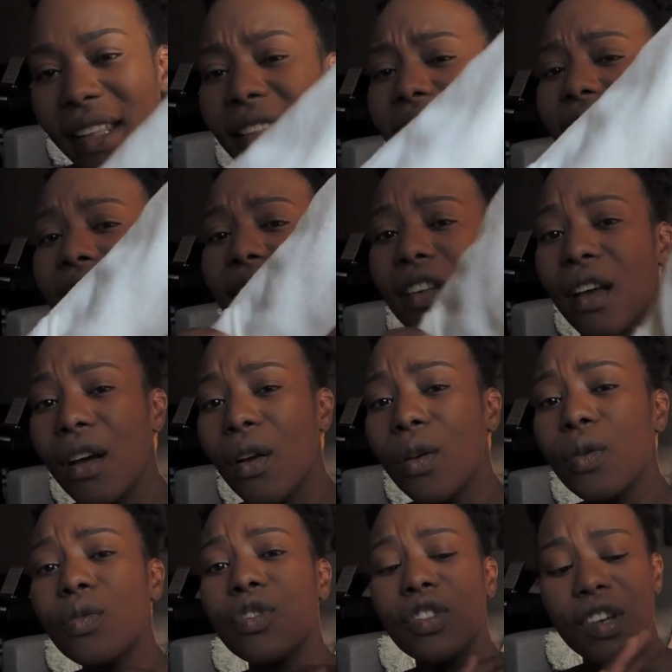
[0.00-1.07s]
It's
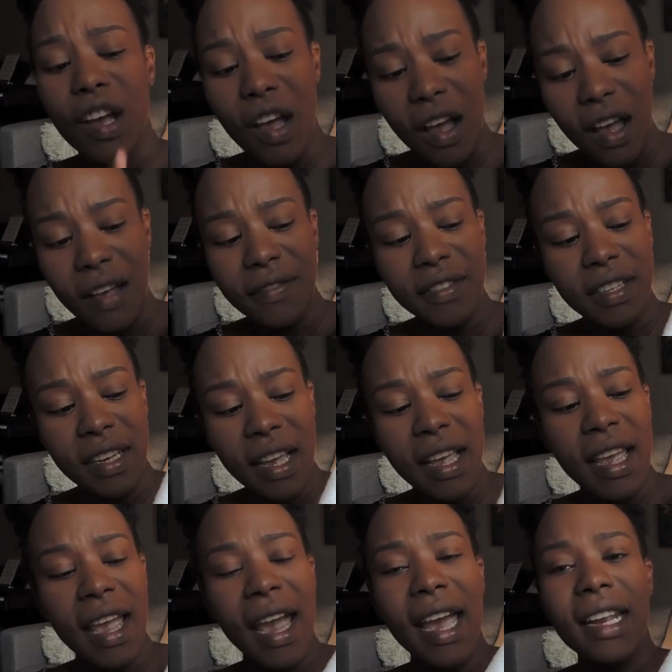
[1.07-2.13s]
so soft,
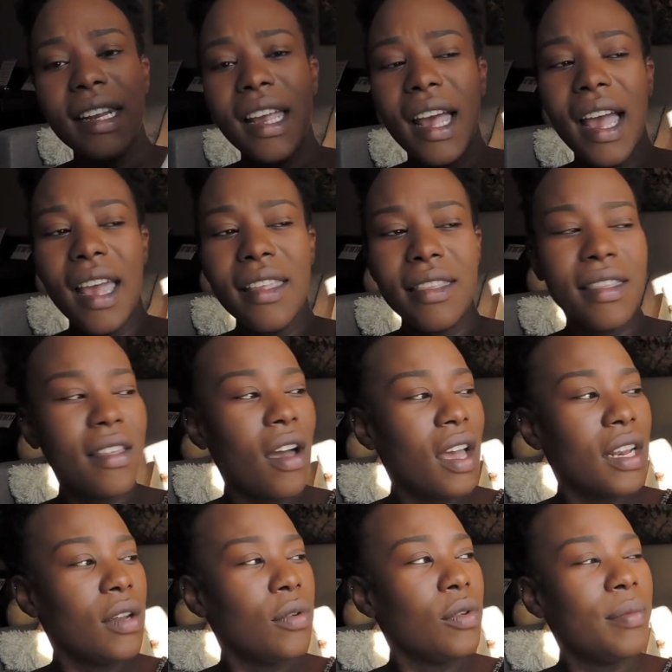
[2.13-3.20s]
and I
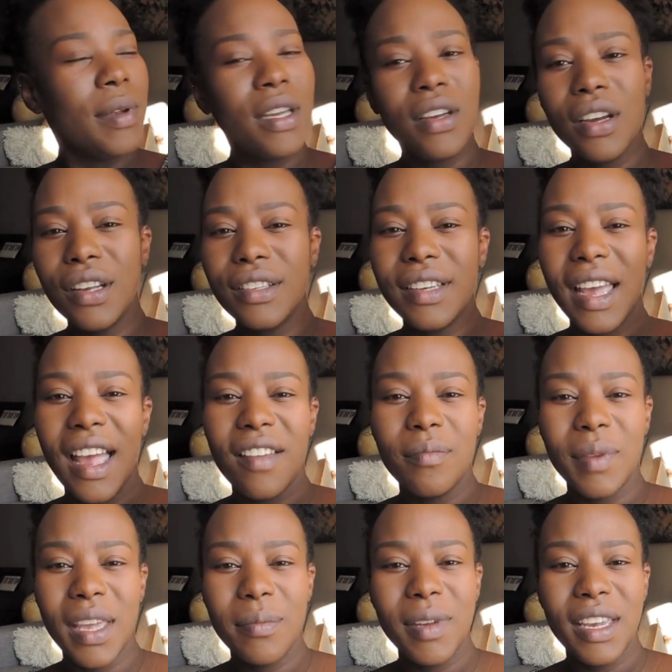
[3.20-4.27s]
thought it would be good to
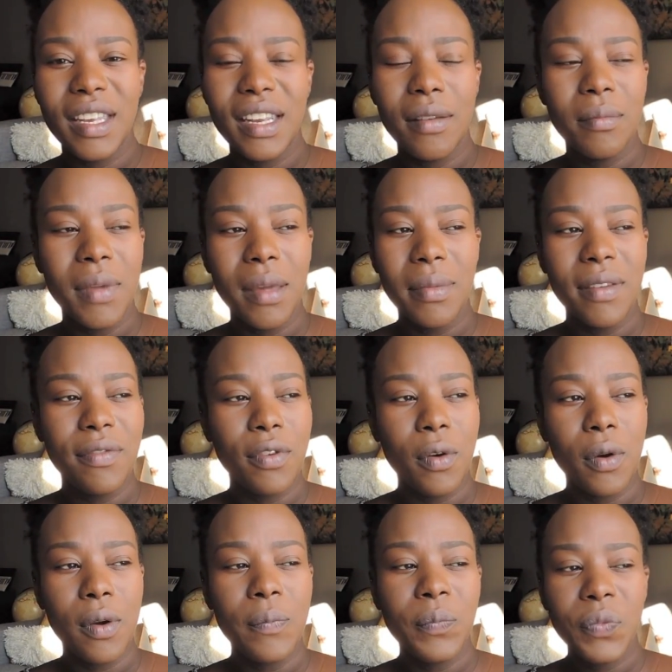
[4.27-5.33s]
have baby in it maybe
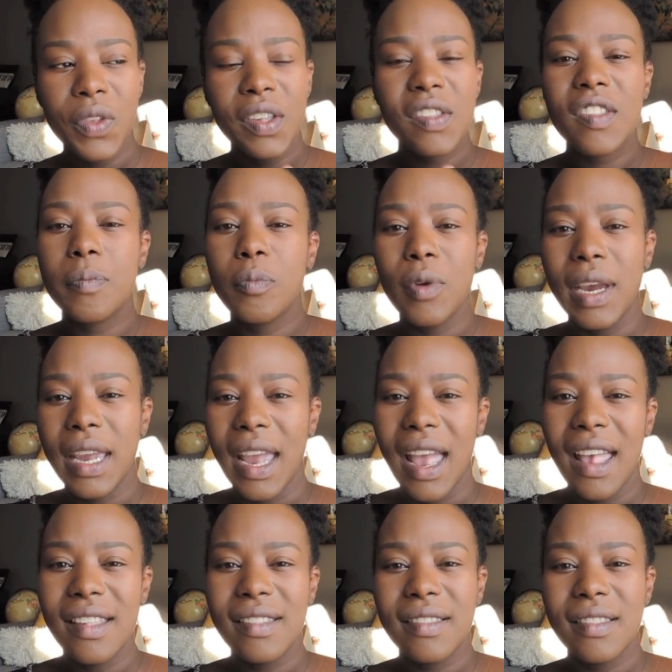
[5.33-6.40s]
for spring
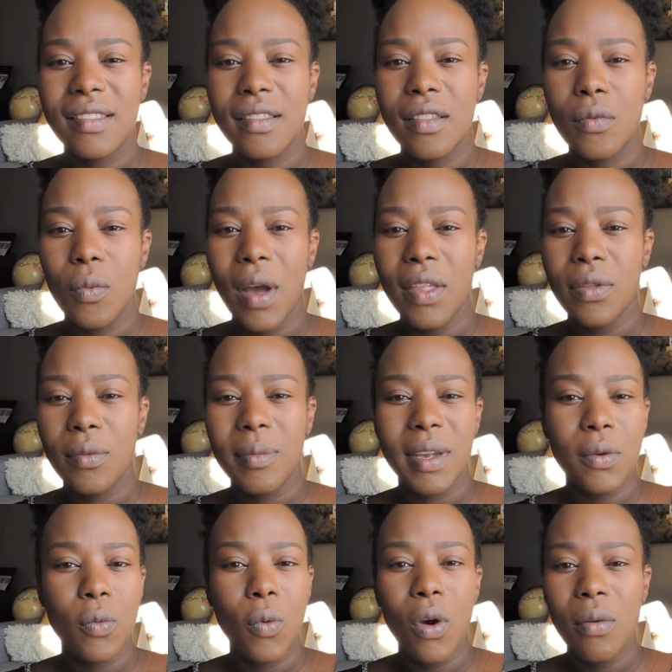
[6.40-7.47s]
as the weather
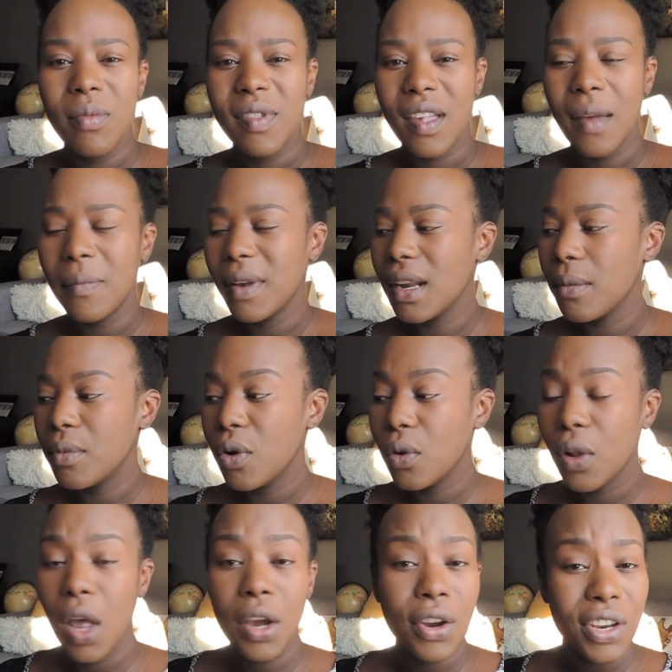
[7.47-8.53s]
be- warms up, and I'm
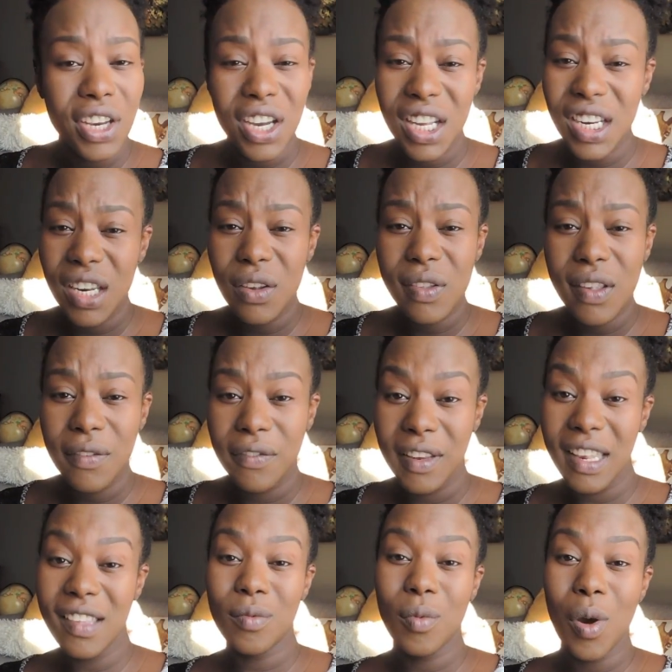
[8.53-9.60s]
no longer going to use the
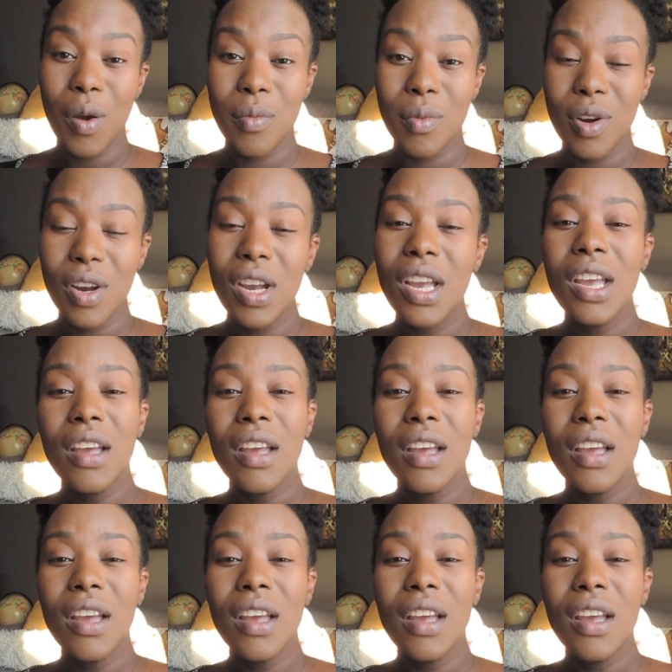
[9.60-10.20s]
fleece warmer